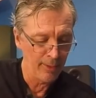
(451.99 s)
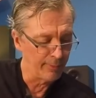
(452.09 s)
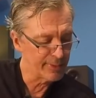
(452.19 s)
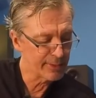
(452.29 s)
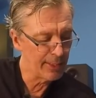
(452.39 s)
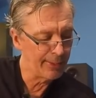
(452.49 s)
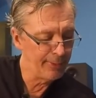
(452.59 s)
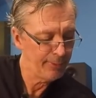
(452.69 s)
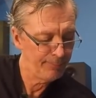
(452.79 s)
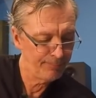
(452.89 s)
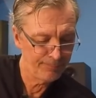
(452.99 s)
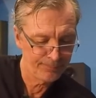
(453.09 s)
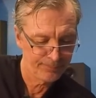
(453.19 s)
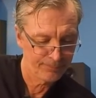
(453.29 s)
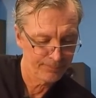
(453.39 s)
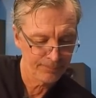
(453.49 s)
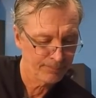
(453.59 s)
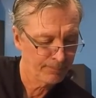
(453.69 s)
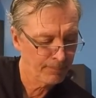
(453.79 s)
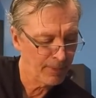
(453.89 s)
this guy here,
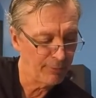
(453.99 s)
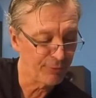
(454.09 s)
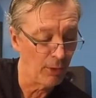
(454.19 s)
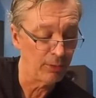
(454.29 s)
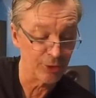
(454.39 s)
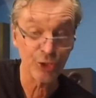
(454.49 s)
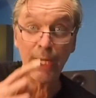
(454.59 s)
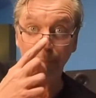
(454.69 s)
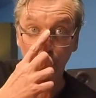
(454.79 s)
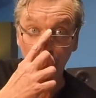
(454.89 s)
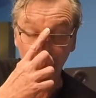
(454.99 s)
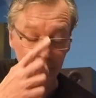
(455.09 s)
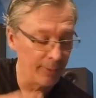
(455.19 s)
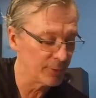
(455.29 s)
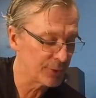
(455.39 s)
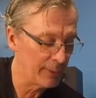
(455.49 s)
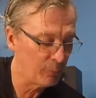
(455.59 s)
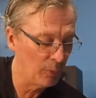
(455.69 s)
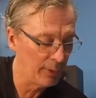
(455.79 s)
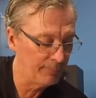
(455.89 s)
let's call it shape 1 here, shape
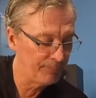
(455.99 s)
1,